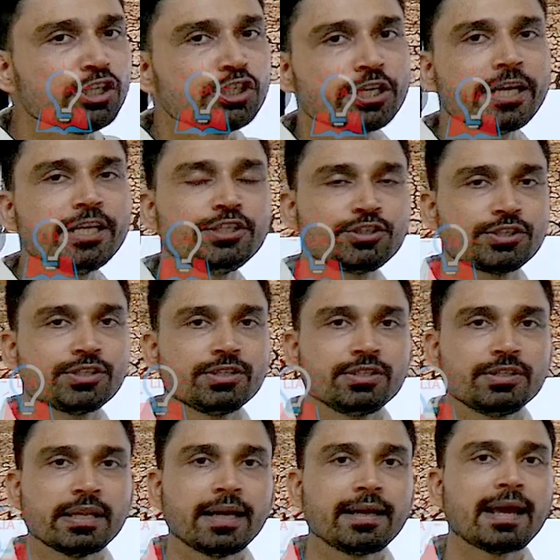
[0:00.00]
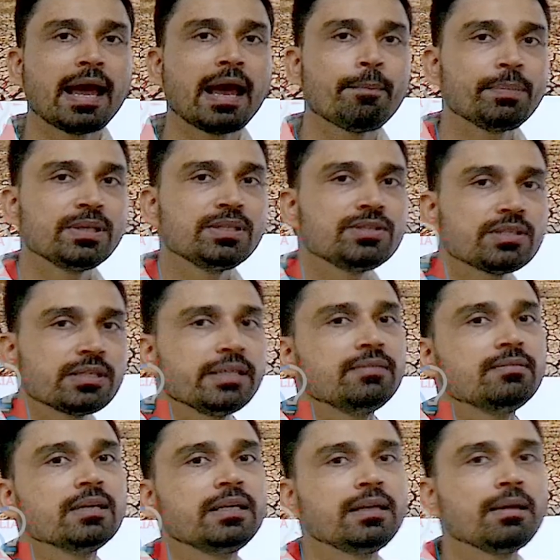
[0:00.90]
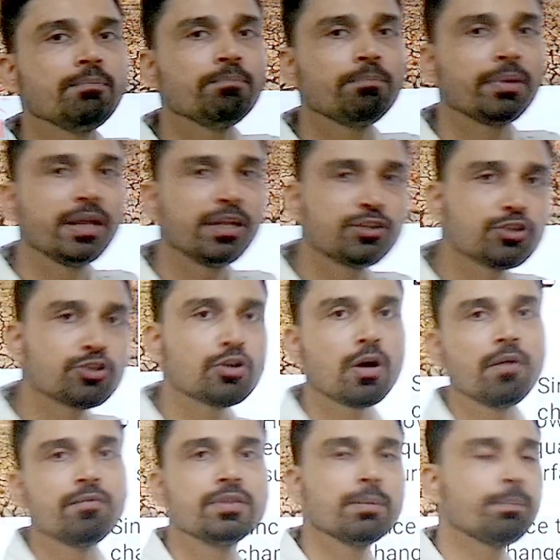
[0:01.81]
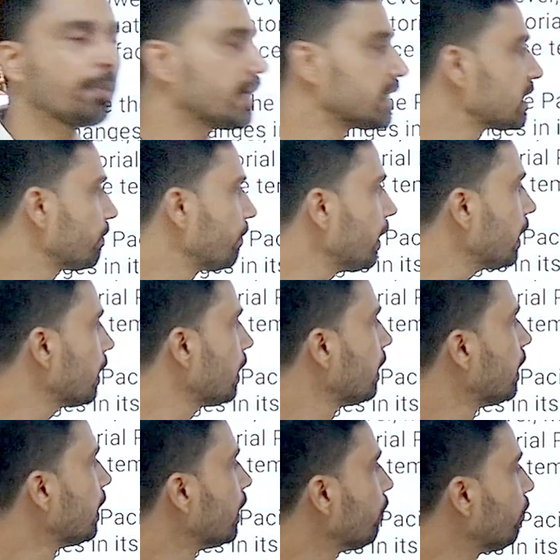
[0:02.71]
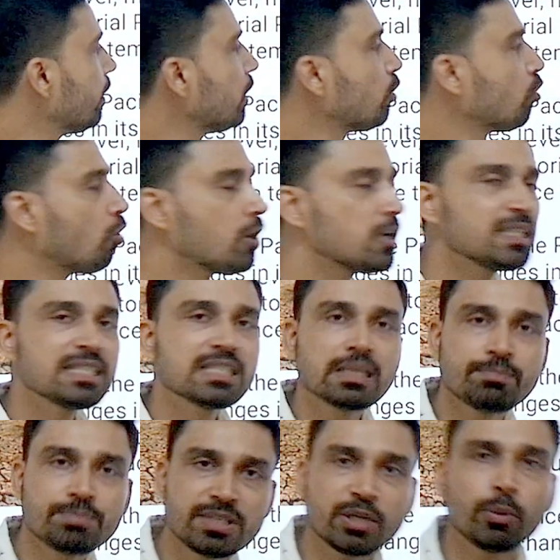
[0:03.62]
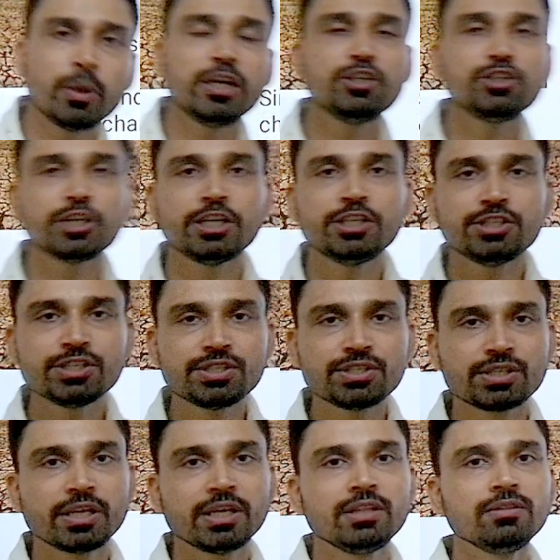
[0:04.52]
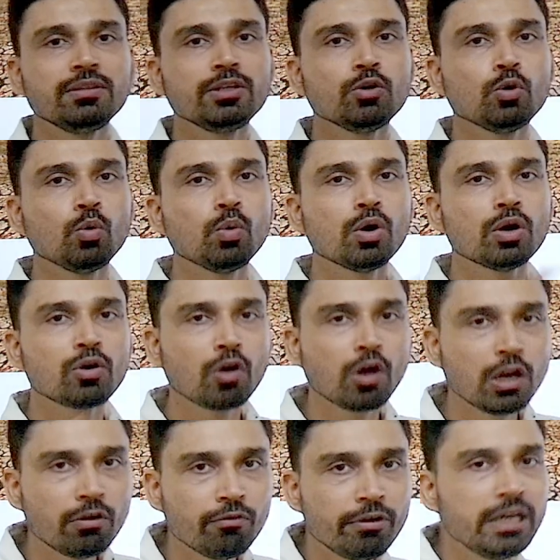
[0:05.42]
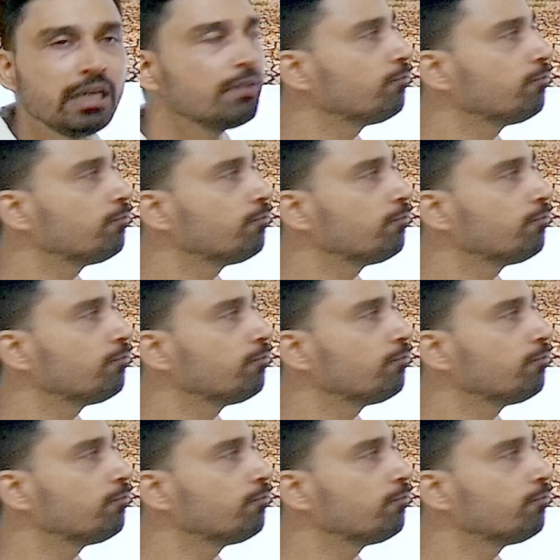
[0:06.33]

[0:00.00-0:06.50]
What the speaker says: change that happens in the temperature of the Pacific will cause subsequent changes in the overall wind